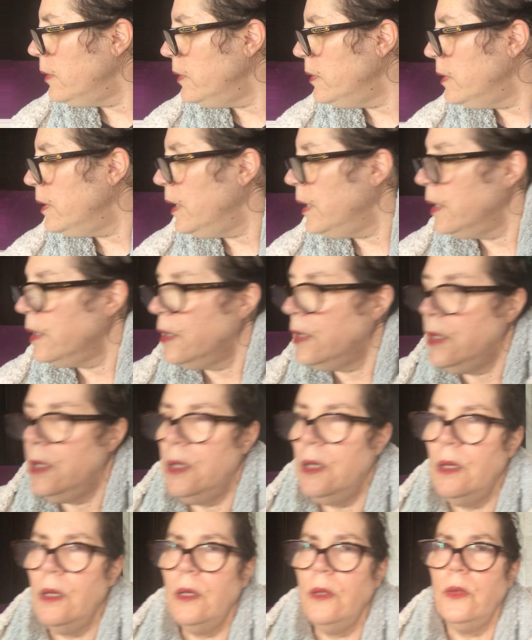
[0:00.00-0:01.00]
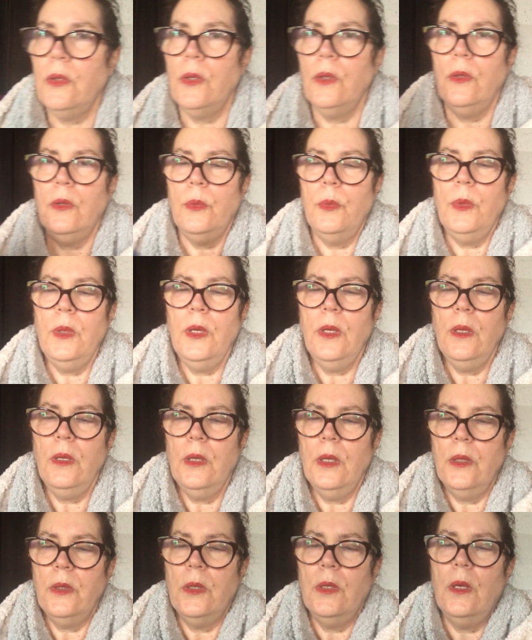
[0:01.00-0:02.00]
is laying here, excuse me.
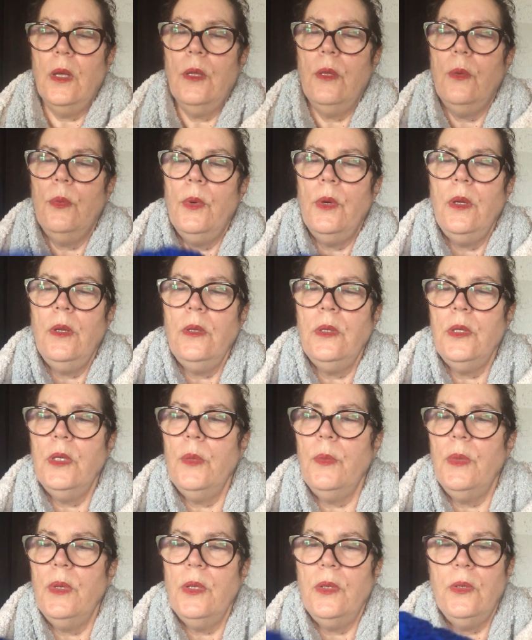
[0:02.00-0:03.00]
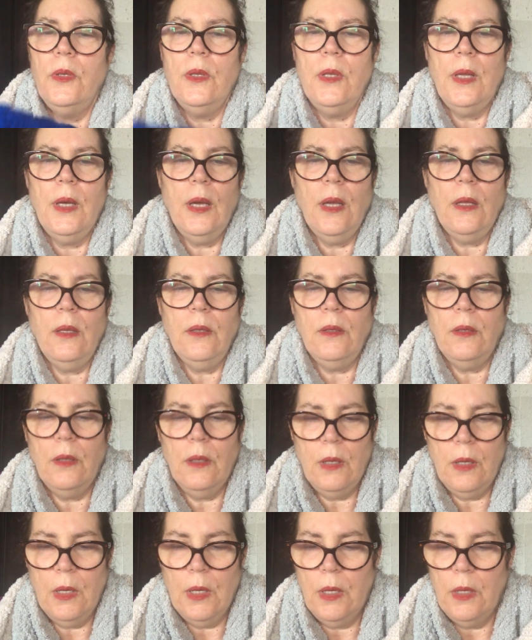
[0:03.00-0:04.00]
That's another one, similar to that.
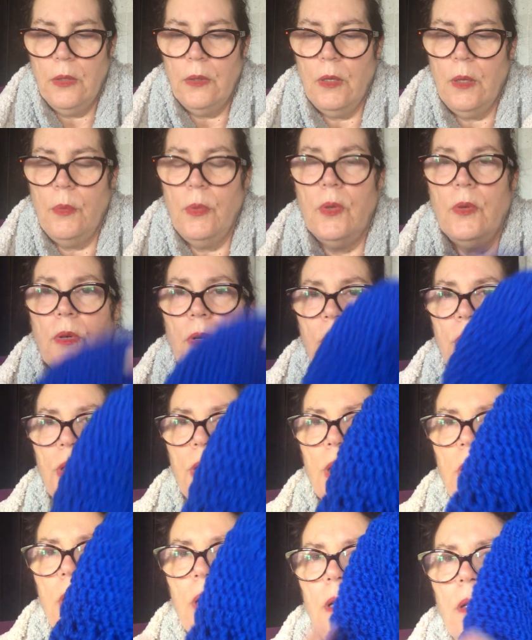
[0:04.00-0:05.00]
Double crochet